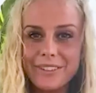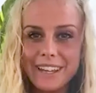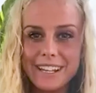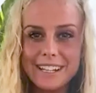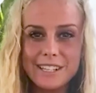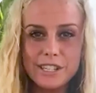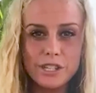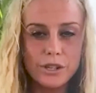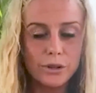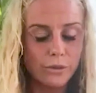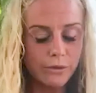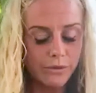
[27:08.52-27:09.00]

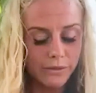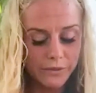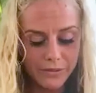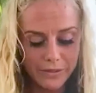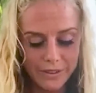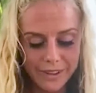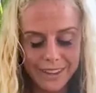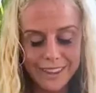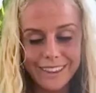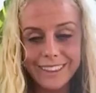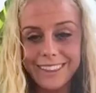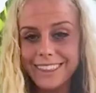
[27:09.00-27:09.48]
phase. So
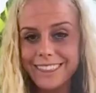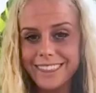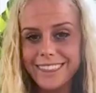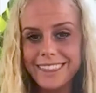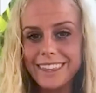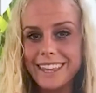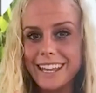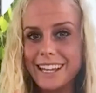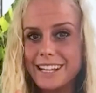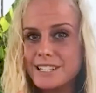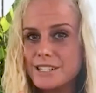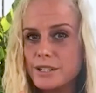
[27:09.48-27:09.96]

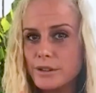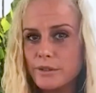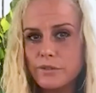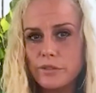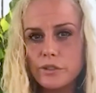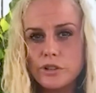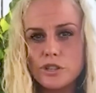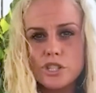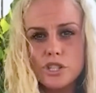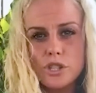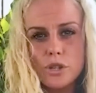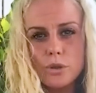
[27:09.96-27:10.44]
yeah, so
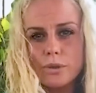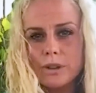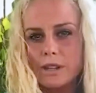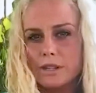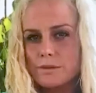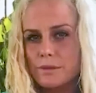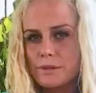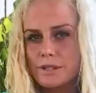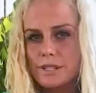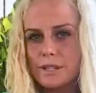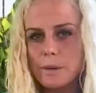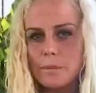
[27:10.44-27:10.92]
first 2 weeks
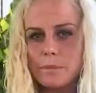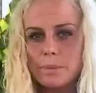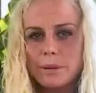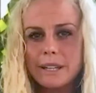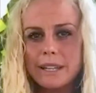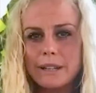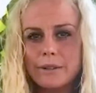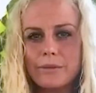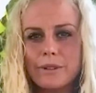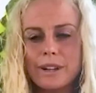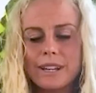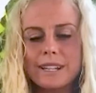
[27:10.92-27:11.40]
was
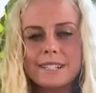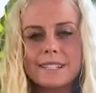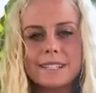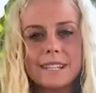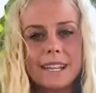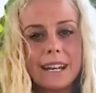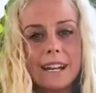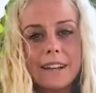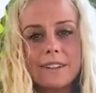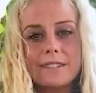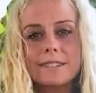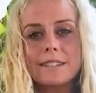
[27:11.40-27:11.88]
complete rest.
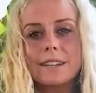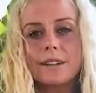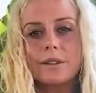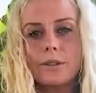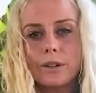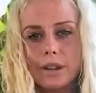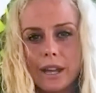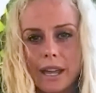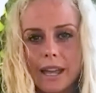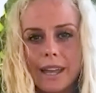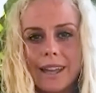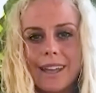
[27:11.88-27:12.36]
And I was like,
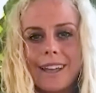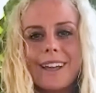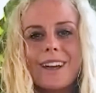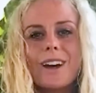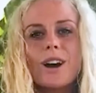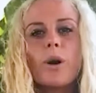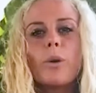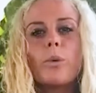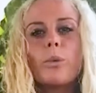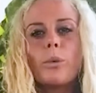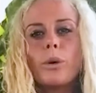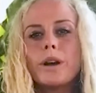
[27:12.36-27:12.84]
okay,
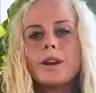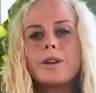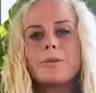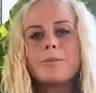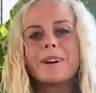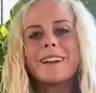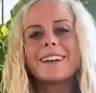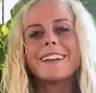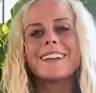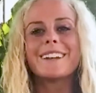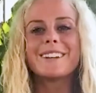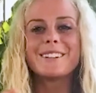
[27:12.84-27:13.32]
what am
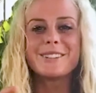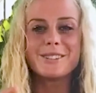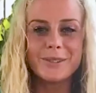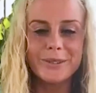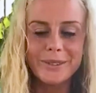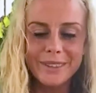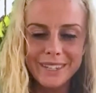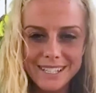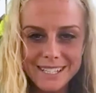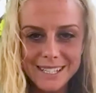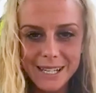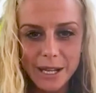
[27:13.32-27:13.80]
I going to do
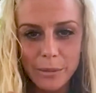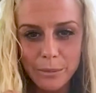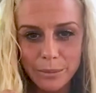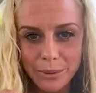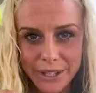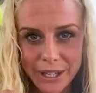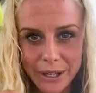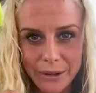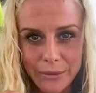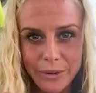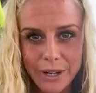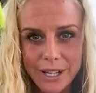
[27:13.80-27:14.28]
in this
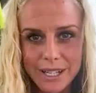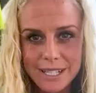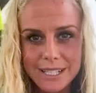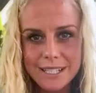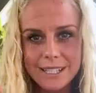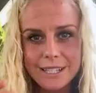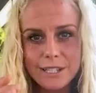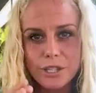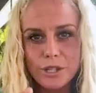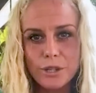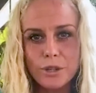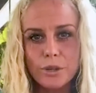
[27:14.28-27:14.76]
complete rest
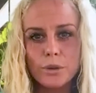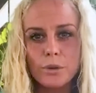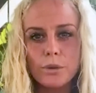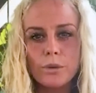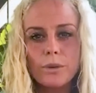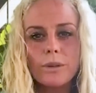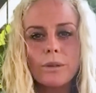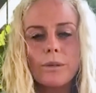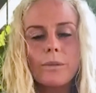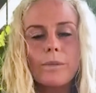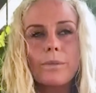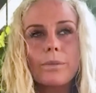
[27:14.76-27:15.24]
to
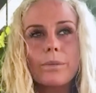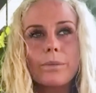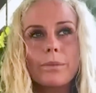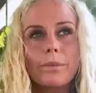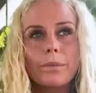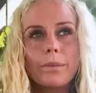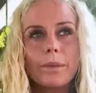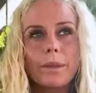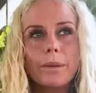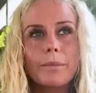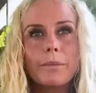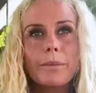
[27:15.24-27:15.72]

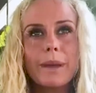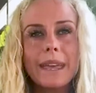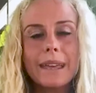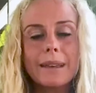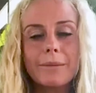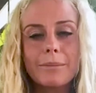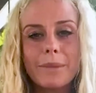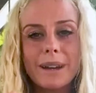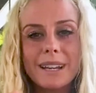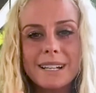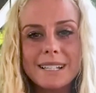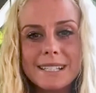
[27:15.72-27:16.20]
make
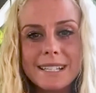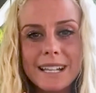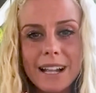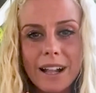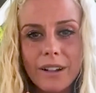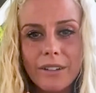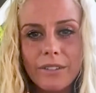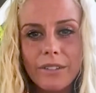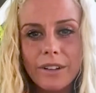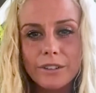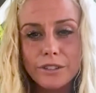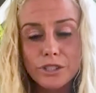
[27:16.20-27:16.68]

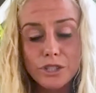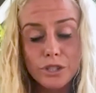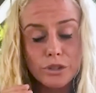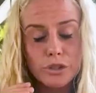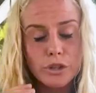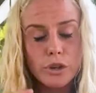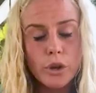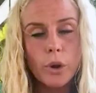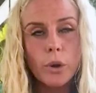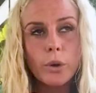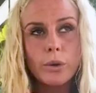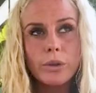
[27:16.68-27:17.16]
myself, to
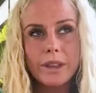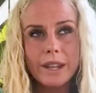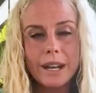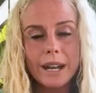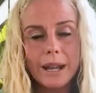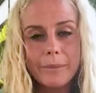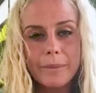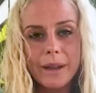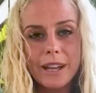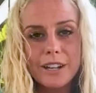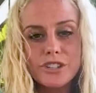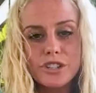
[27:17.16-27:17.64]
know that
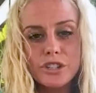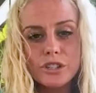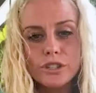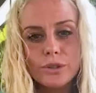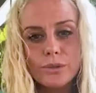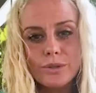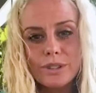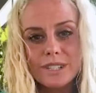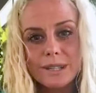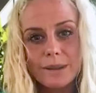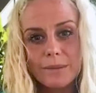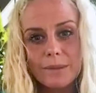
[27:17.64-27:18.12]
I'm actually
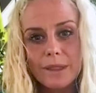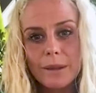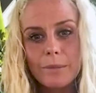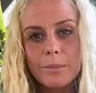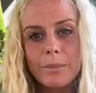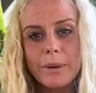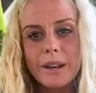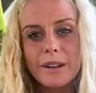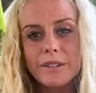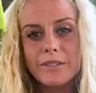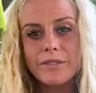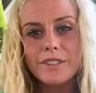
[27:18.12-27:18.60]
doing something
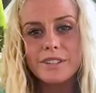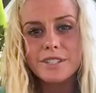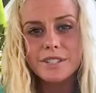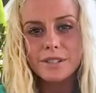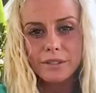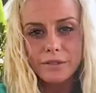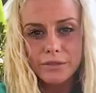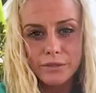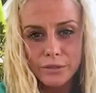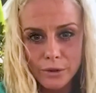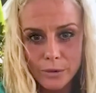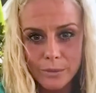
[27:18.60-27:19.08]

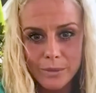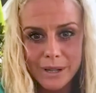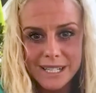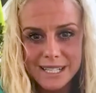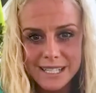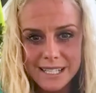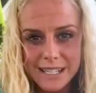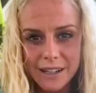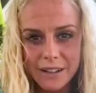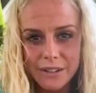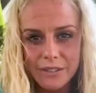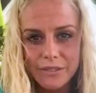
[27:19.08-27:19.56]
beneficial for
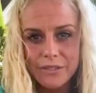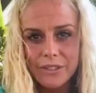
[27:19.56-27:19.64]
myself?